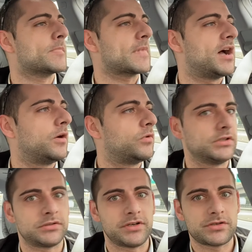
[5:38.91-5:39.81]

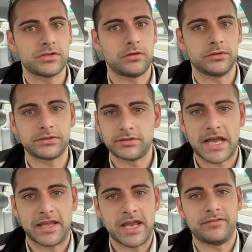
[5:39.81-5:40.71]
One original owner,
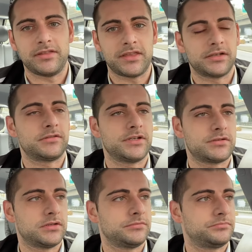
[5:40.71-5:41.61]
had everything
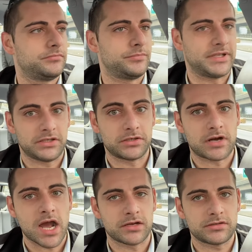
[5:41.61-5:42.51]
original, been
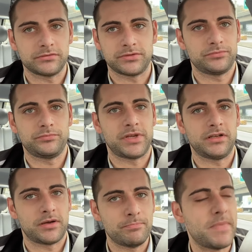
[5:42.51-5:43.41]
garaged. It was an
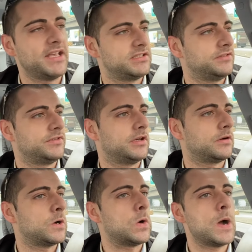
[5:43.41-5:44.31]
amazing
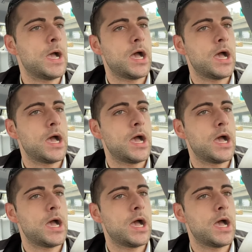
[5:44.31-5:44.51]
vehicle.